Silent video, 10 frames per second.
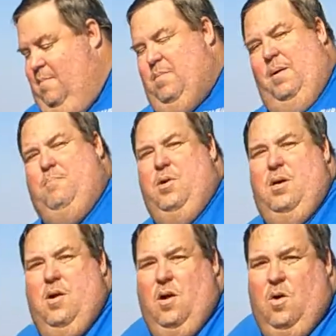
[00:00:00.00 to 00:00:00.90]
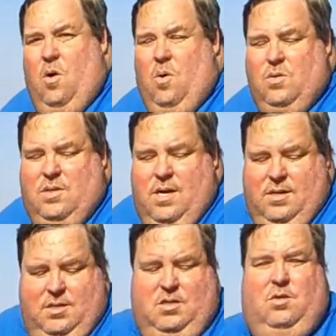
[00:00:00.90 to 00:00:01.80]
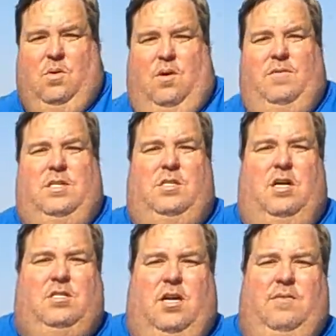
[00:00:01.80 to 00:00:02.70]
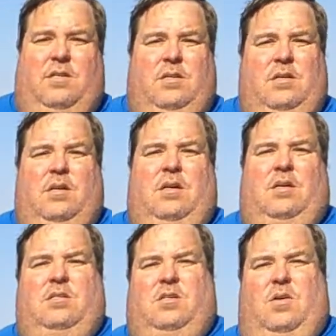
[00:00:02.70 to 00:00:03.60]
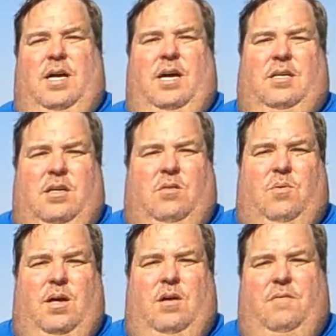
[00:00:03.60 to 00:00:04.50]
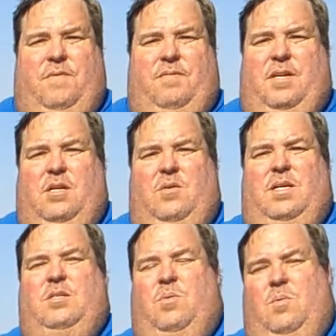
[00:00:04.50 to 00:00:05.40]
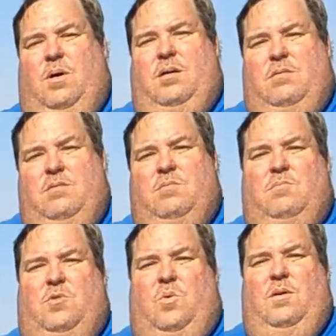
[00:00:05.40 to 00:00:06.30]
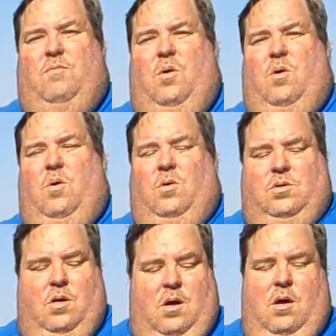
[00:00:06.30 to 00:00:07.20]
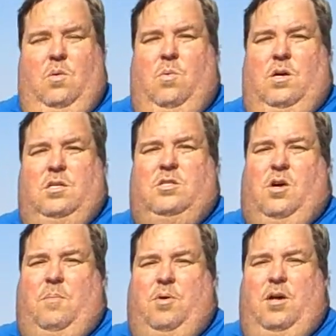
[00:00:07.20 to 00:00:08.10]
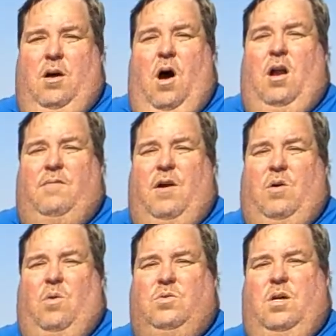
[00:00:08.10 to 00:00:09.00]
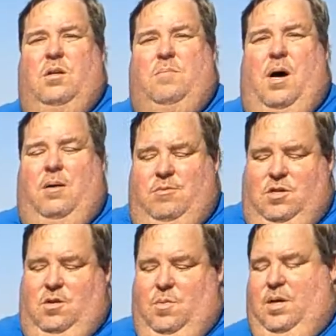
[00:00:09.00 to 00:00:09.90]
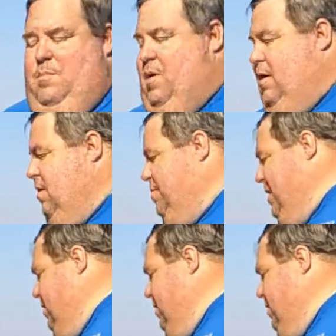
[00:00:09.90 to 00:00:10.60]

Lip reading: by putting our coals. Now this is a 12-inch Dutch oven. So to get to 350 degrees we want 24 coals. We're going to start putting all of our coals on the bottom so that we can brown our meat.